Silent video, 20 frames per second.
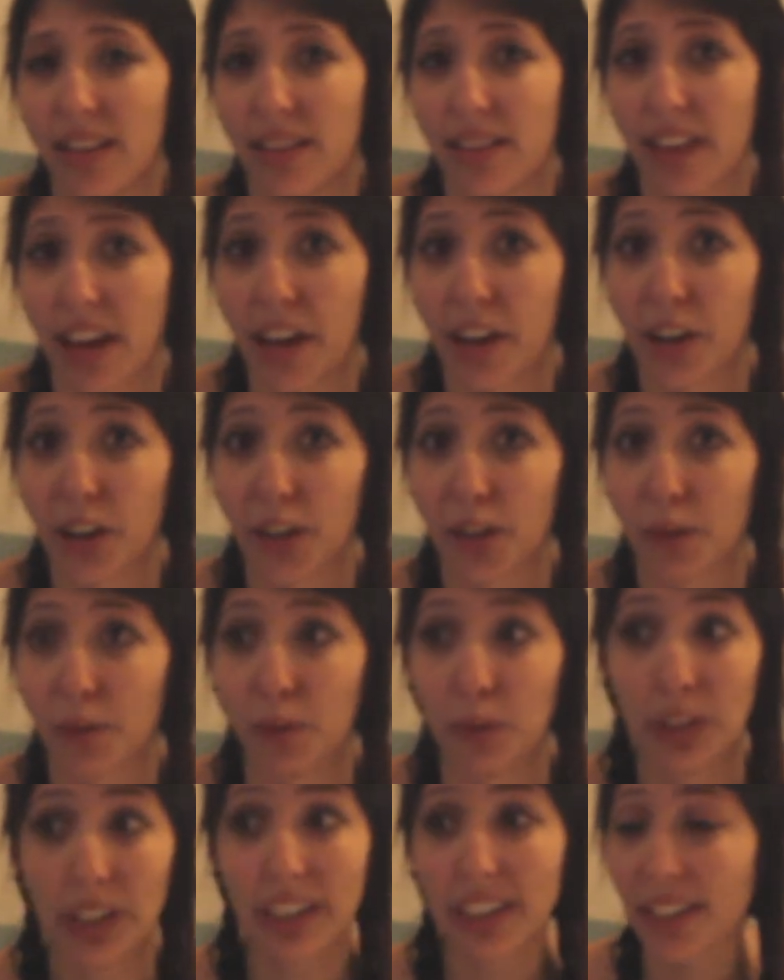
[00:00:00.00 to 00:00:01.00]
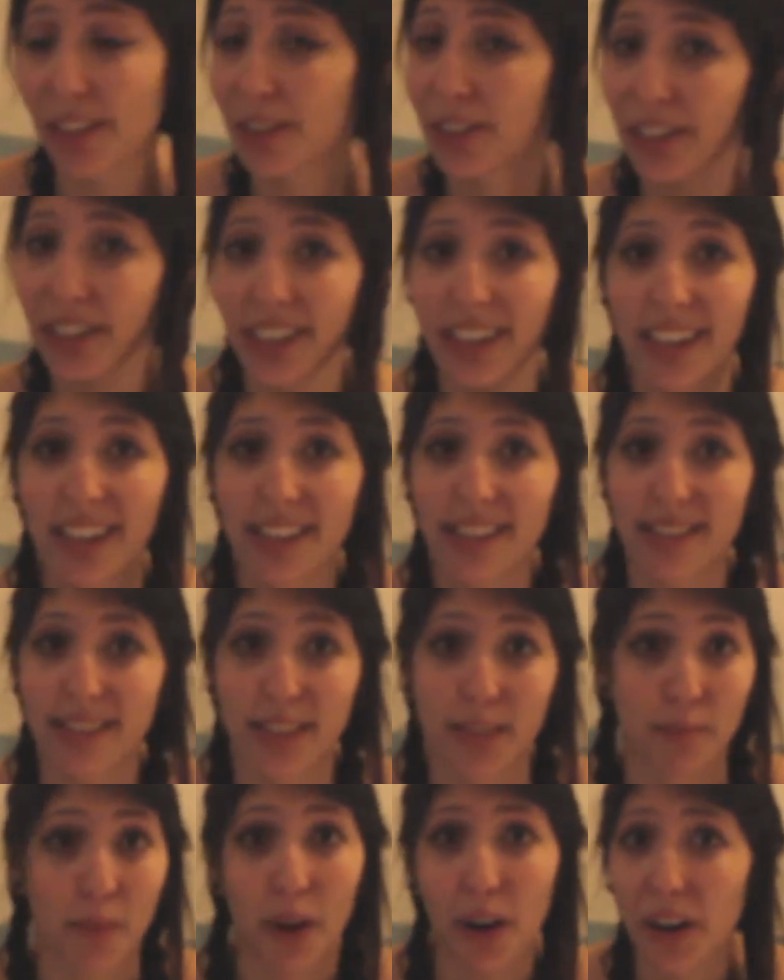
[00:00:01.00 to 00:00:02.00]
that are really, really
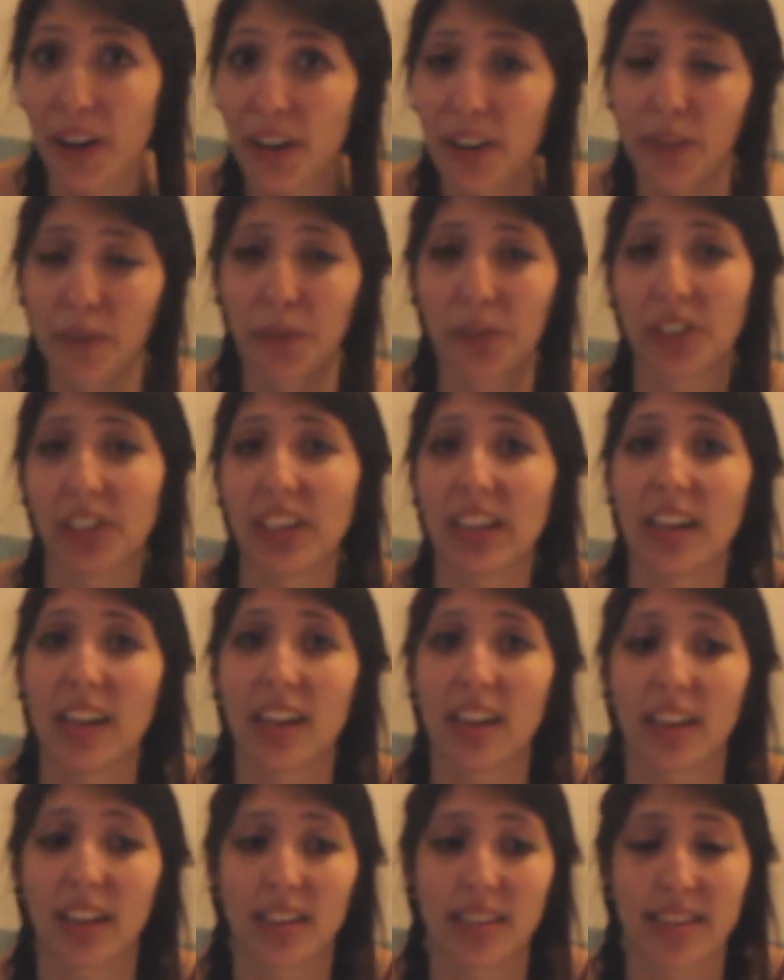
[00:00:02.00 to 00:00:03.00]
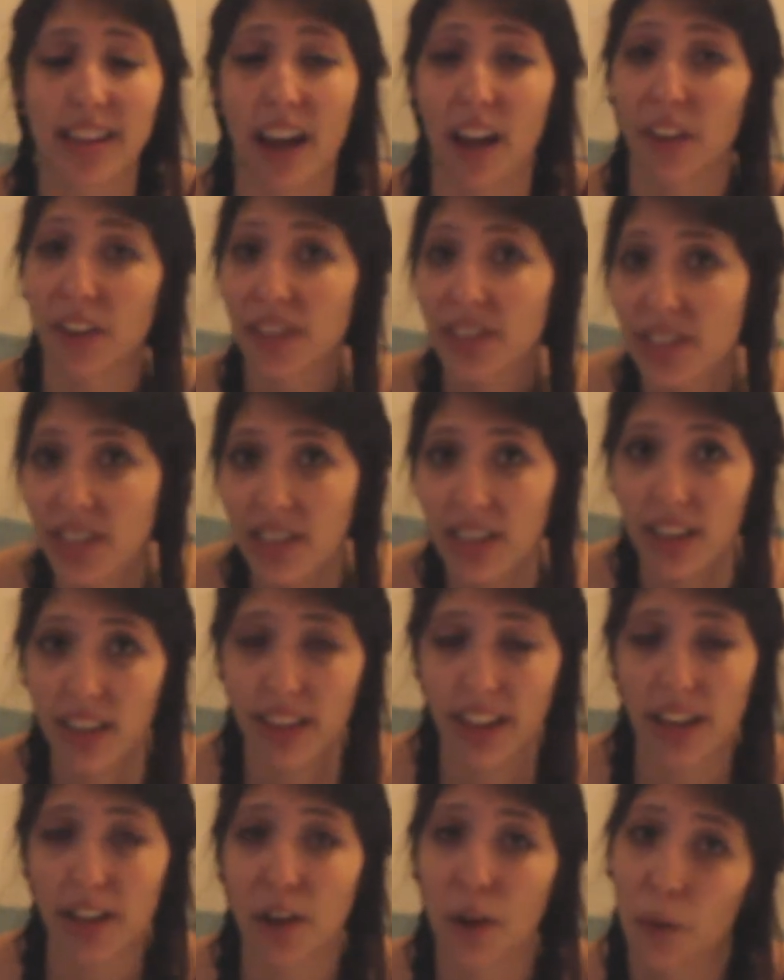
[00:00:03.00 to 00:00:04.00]
smart, really talented,
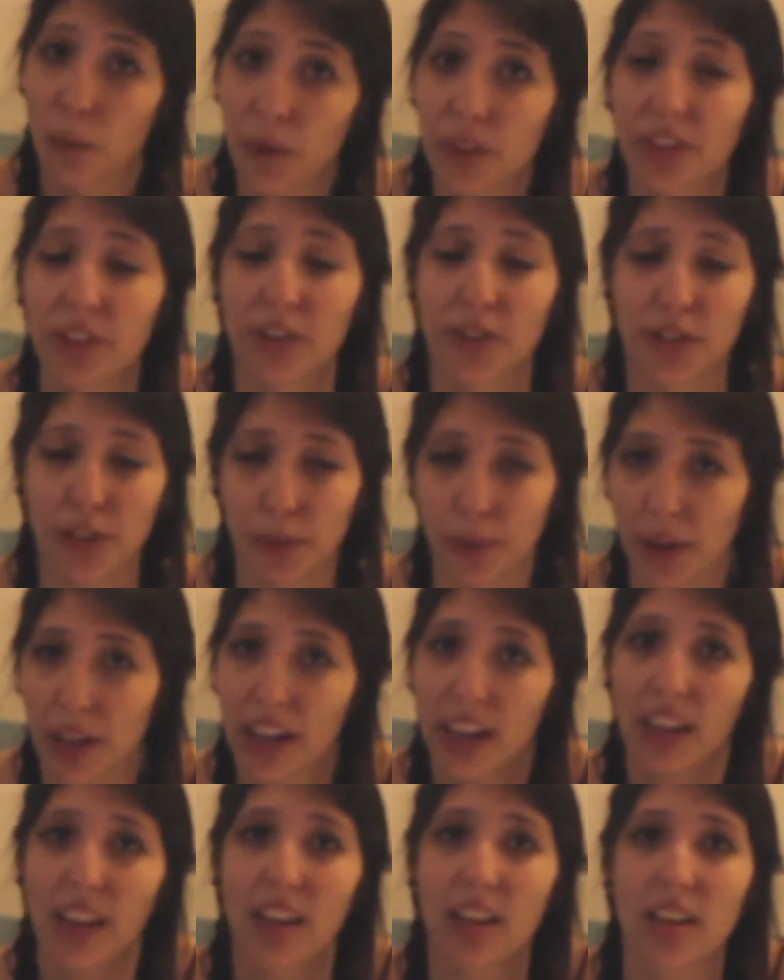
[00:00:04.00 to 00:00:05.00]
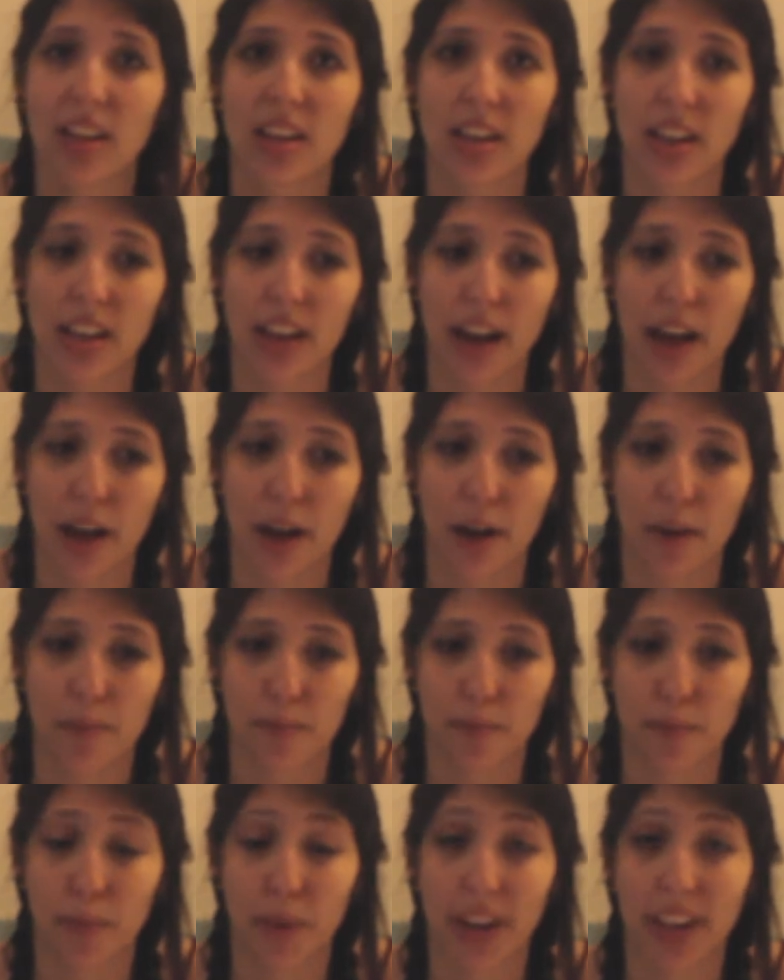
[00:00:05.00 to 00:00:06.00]
and they know what they're doing.
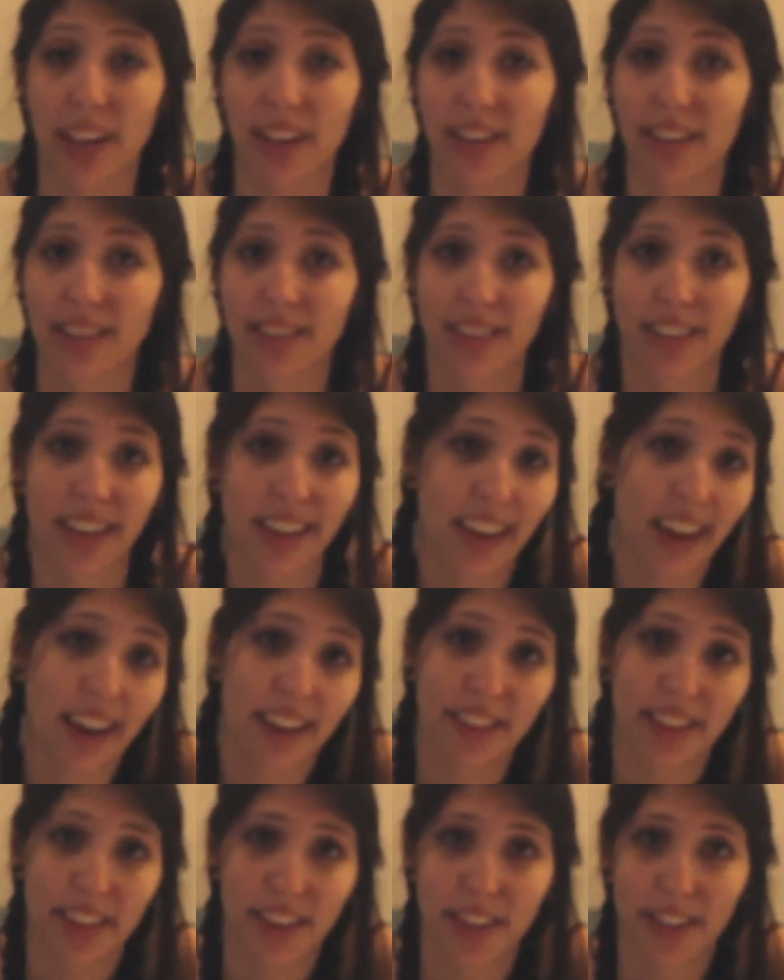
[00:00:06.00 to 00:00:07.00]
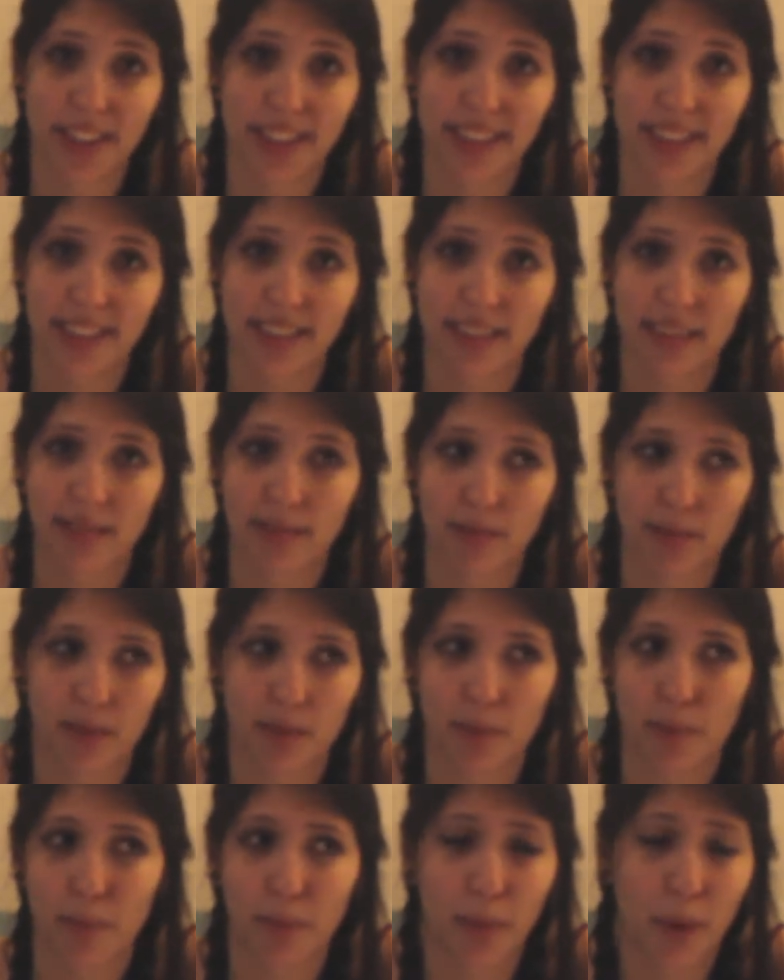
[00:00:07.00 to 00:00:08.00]
But again, there's
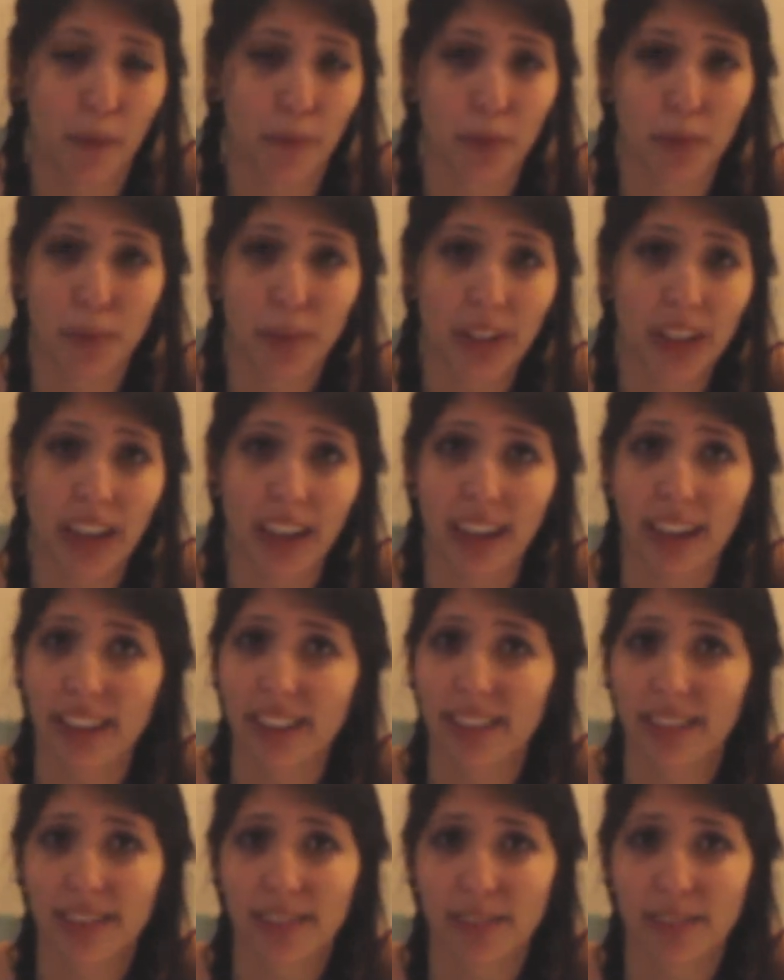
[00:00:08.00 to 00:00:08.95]
probably